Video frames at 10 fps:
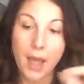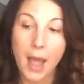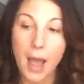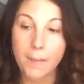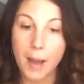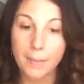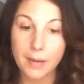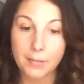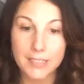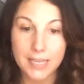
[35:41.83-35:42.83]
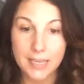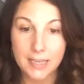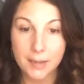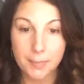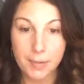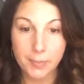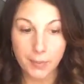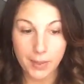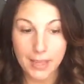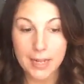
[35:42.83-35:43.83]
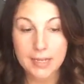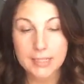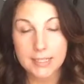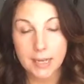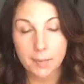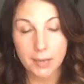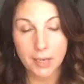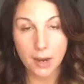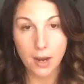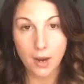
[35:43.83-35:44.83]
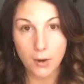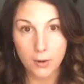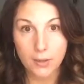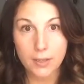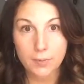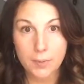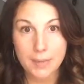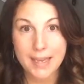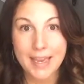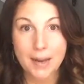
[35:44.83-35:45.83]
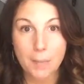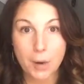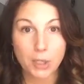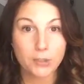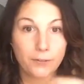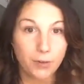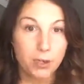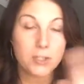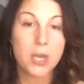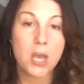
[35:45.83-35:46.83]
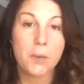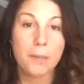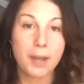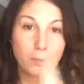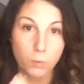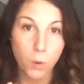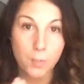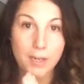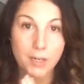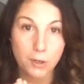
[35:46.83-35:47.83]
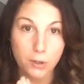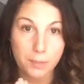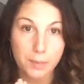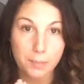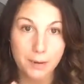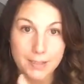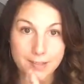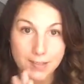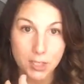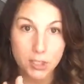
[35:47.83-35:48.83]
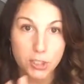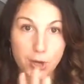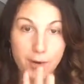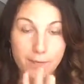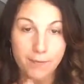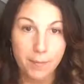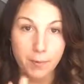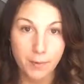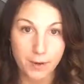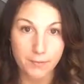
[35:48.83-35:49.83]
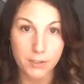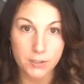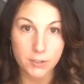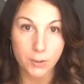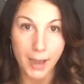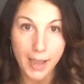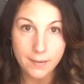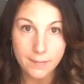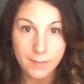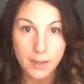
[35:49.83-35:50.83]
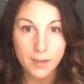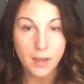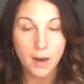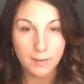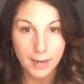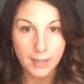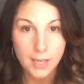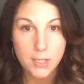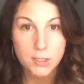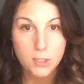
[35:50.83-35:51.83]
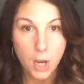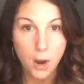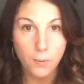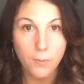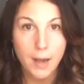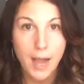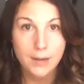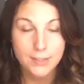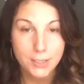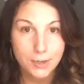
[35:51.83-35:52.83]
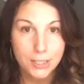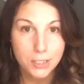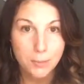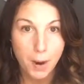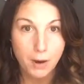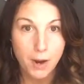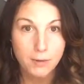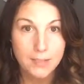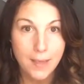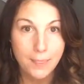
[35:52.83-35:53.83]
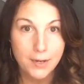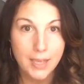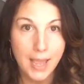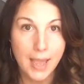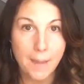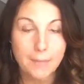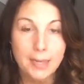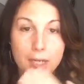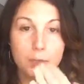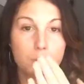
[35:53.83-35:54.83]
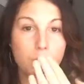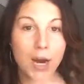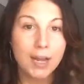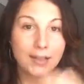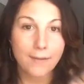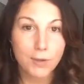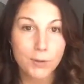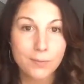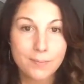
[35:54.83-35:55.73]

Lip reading: I'm going to be taking people in. It's going to be early. We begin March 1st, but enrollment and early bird price is going to start February 1st, okay? All right, so I'll see you guys tomorrow, 10:30 a.m. here. Love you.